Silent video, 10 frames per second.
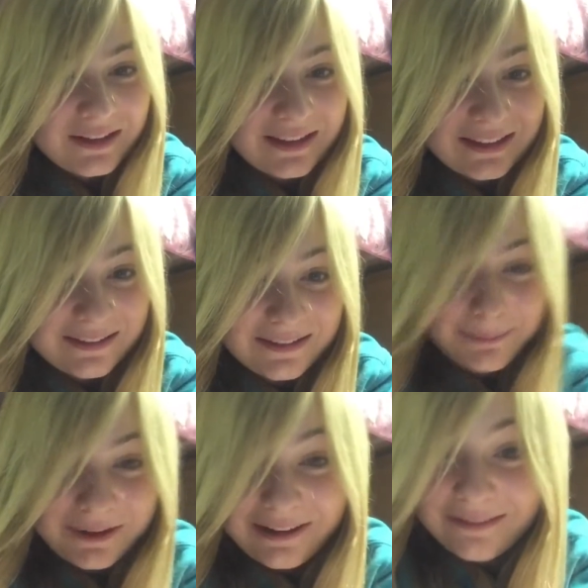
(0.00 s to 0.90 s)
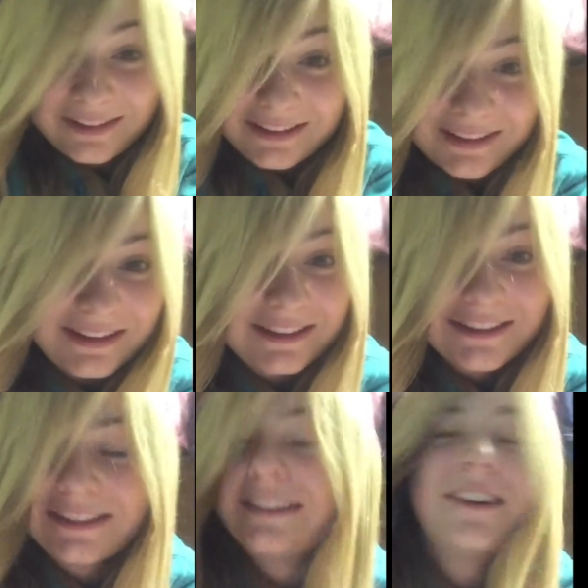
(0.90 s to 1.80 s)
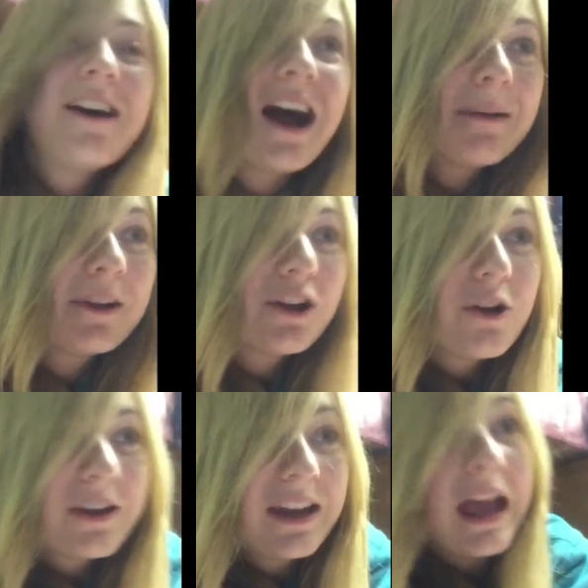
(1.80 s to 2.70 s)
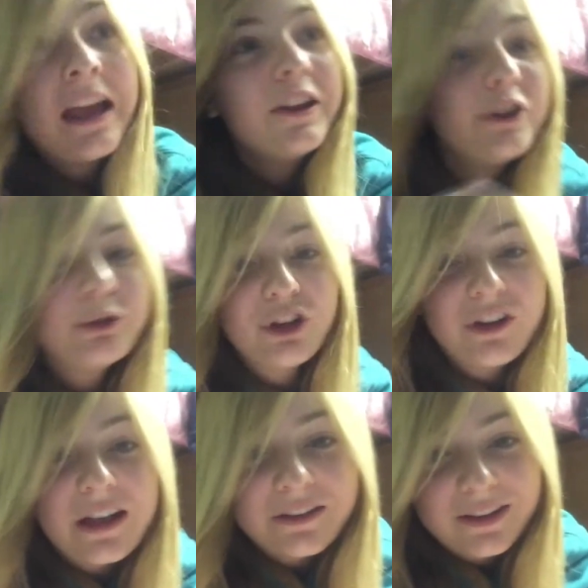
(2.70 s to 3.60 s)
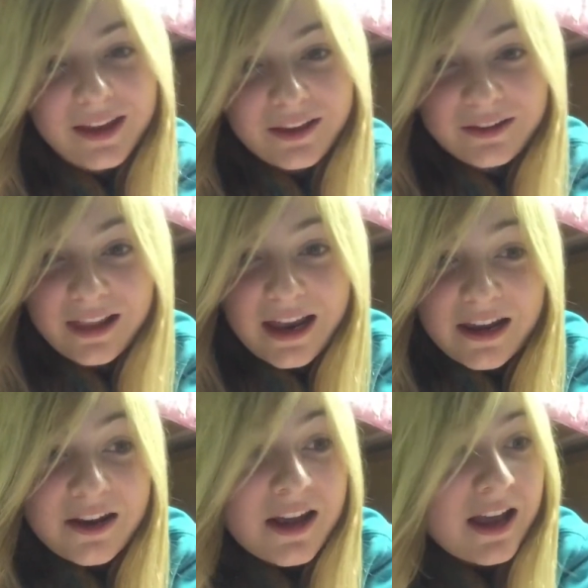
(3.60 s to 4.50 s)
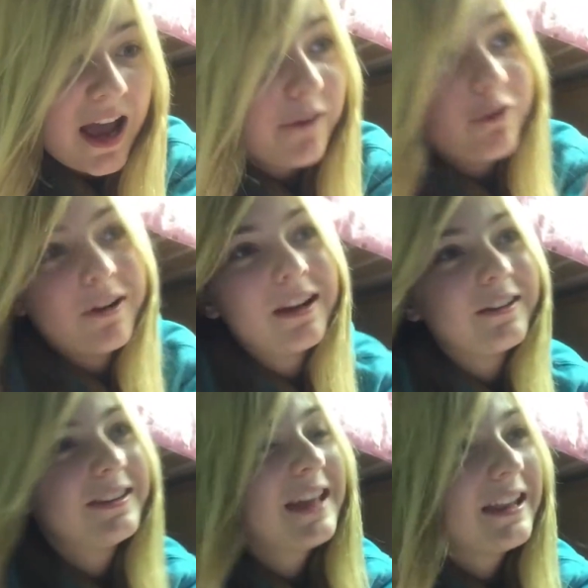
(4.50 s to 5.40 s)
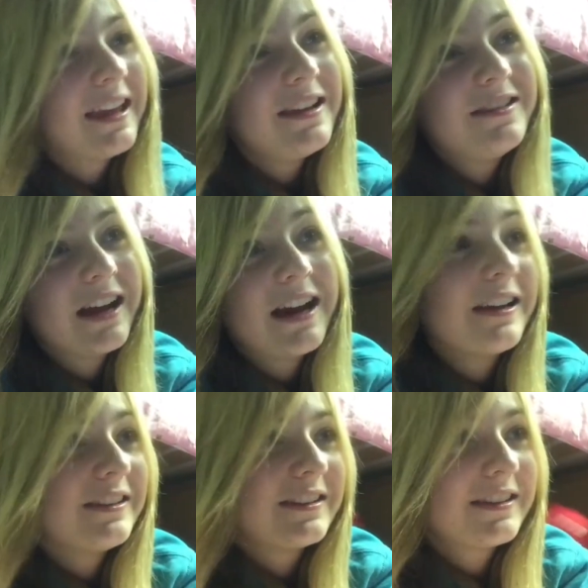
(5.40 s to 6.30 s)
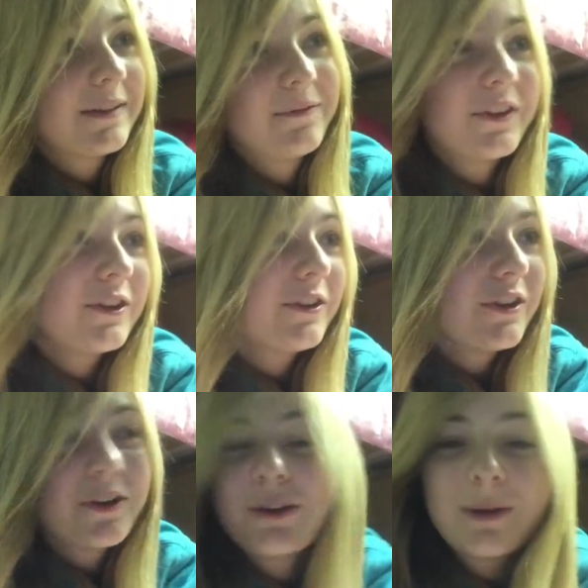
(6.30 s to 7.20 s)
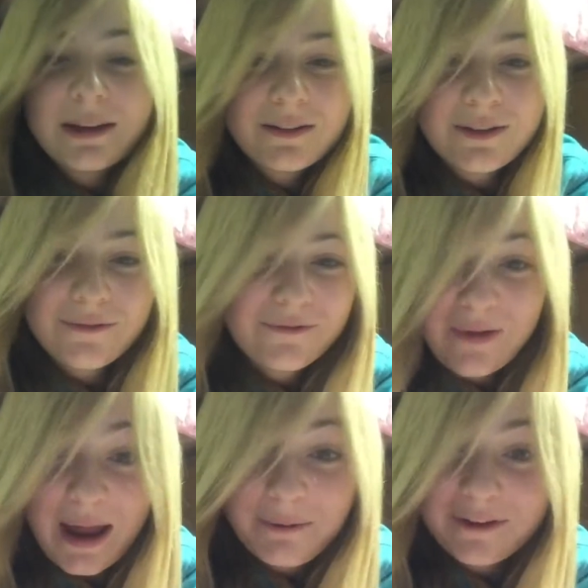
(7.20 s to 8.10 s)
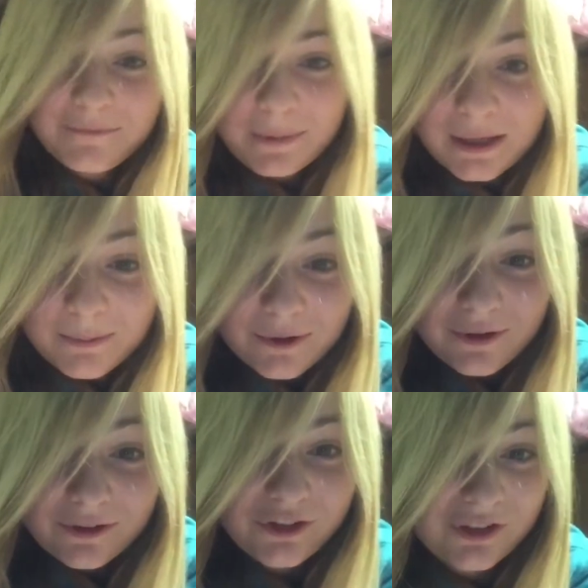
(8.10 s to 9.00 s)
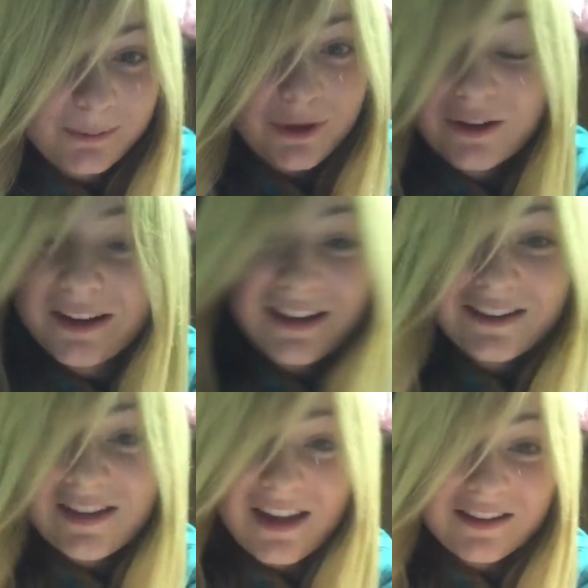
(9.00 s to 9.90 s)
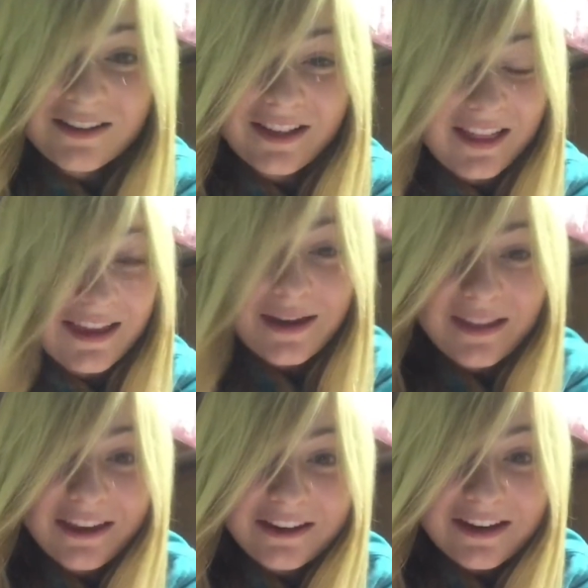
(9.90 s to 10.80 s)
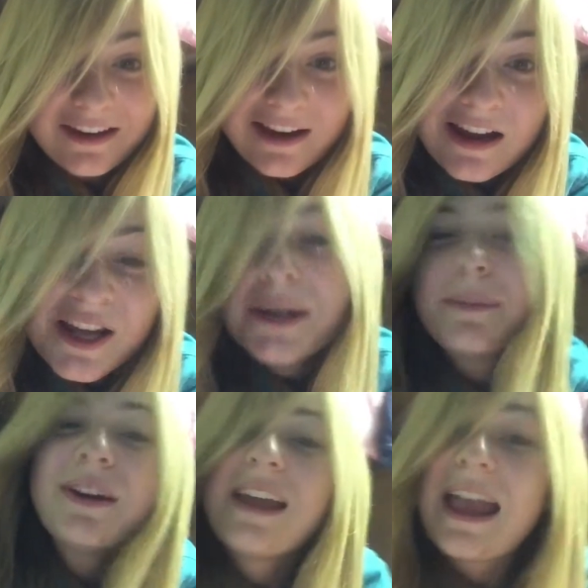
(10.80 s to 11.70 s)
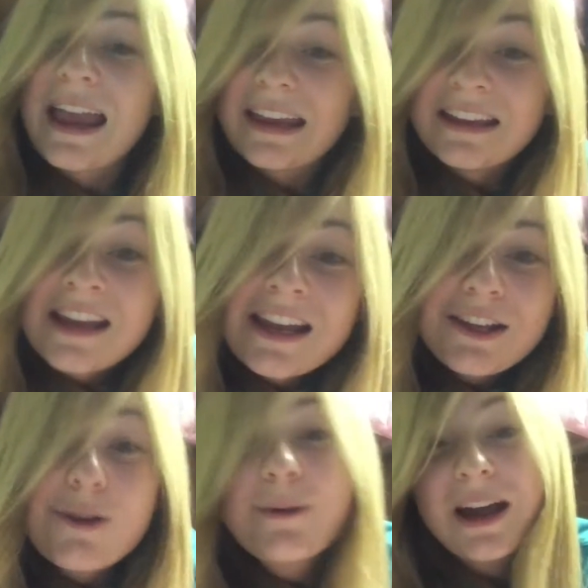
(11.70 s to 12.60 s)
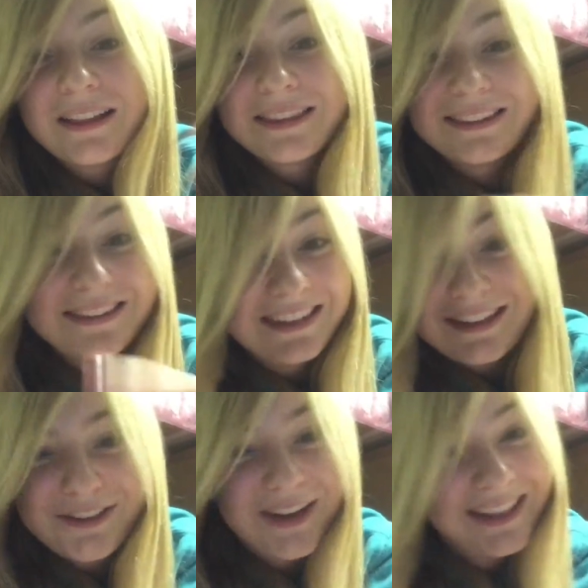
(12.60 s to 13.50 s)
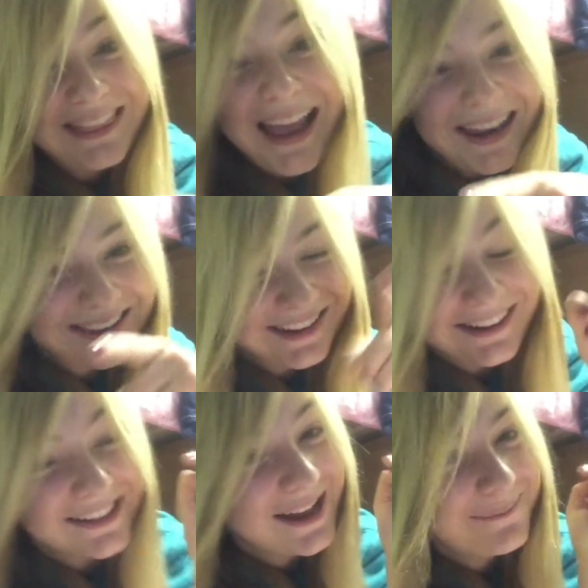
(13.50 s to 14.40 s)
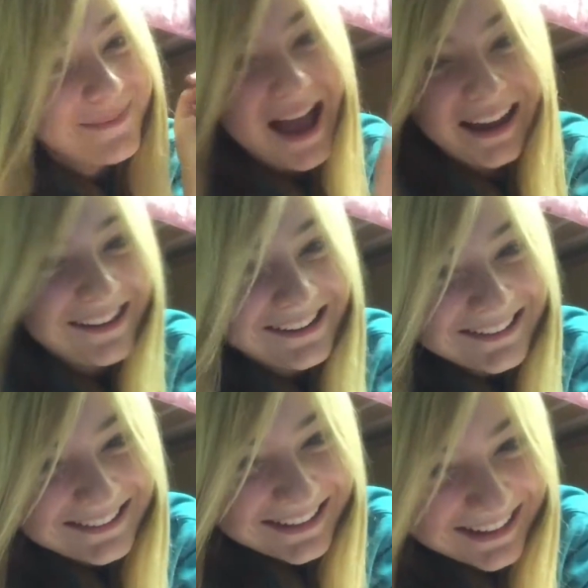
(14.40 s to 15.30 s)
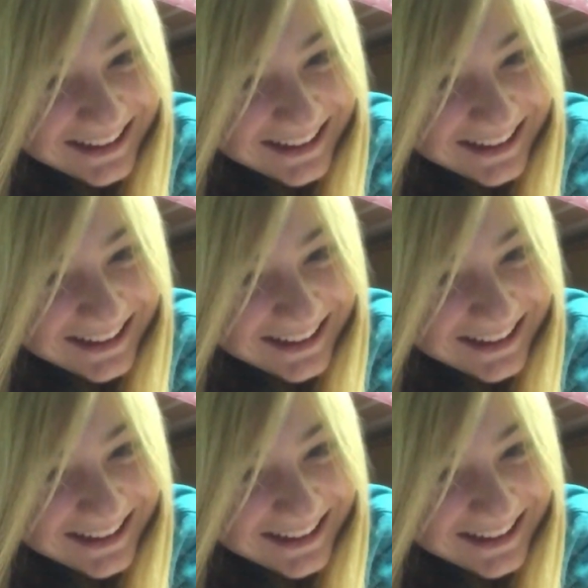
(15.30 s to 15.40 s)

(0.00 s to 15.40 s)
that's probably sucks, you know, I'm gonna go get it, you turn into the other lane, everyone else in that lane dies except for you, you know, you killed a family of people just pulling into the other lane like an idiot, but hey, you got the Sentret, that's all that matters.